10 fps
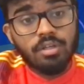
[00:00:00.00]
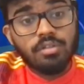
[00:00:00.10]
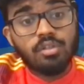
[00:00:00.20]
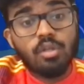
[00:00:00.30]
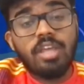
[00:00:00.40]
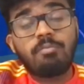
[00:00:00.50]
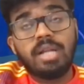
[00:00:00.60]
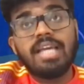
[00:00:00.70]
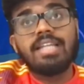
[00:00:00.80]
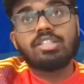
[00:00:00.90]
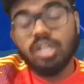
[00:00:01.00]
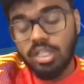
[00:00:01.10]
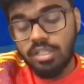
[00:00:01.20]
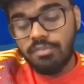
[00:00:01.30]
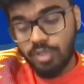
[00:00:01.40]
So they played each
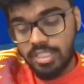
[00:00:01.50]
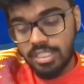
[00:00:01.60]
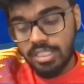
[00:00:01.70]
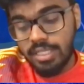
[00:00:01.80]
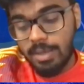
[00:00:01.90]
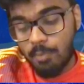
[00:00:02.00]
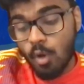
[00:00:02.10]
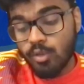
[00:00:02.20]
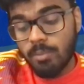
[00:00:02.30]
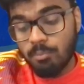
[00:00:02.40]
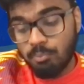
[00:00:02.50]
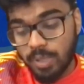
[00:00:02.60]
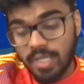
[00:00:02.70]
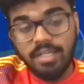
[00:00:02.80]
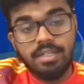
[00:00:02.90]
other recently, both in
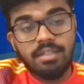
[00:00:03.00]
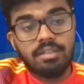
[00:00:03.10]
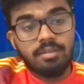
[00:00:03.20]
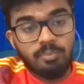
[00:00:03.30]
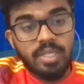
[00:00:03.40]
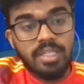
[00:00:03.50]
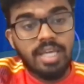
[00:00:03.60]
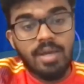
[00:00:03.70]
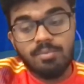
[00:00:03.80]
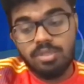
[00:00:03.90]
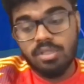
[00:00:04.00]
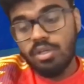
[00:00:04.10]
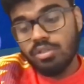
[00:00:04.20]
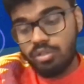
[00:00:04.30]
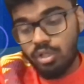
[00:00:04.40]
big, big games.
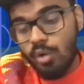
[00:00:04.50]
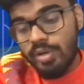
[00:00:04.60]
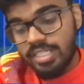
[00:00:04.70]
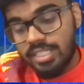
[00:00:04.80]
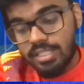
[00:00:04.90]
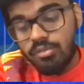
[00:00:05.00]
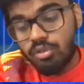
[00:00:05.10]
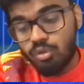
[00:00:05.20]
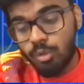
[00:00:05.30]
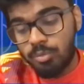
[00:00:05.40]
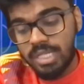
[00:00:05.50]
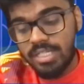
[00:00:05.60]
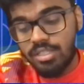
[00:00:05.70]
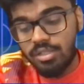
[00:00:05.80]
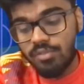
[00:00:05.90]
So going into the group
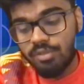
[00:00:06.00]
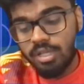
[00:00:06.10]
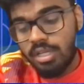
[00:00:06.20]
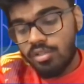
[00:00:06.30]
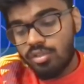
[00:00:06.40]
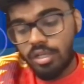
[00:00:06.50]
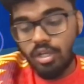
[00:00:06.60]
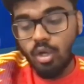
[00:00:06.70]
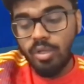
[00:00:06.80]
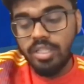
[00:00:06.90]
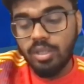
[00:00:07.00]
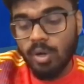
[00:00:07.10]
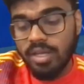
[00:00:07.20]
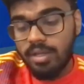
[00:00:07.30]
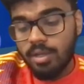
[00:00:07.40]
stages so it could go either
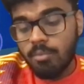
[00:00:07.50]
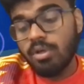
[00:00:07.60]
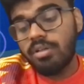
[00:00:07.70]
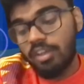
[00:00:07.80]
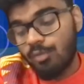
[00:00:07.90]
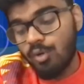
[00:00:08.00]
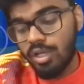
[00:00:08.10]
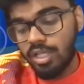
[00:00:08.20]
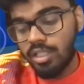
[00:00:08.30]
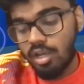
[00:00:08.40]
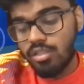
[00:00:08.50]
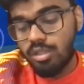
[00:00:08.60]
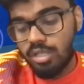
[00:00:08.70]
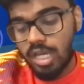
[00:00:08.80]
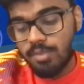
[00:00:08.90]
way. But if we look at the last
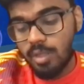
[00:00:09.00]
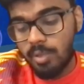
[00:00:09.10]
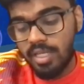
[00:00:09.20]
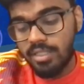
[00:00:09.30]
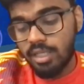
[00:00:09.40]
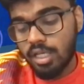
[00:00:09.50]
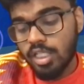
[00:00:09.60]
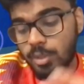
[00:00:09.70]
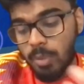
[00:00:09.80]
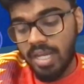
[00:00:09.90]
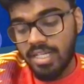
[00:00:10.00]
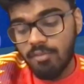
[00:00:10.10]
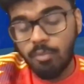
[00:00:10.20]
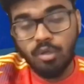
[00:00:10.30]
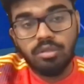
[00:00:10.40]
two times they played, Spain
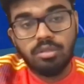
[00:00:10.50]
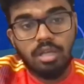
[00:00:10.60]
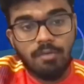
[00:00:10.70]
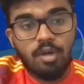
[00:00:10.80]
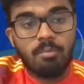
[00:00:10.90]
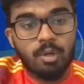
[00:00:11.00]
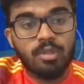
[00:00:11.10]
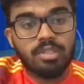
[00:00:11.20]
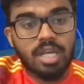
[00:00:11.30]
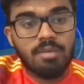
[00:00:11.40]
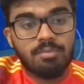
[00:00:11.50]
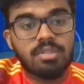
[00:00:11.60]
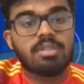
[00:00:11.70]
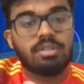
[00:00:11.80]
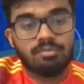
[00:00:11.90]
have come both times
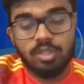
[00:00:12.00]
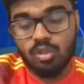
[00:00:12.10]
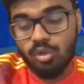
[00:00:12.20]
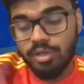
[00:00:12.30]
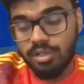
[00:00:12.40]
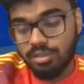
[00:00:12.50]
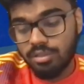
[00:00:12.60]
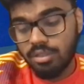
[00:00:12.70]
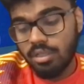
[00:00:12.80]
victorious.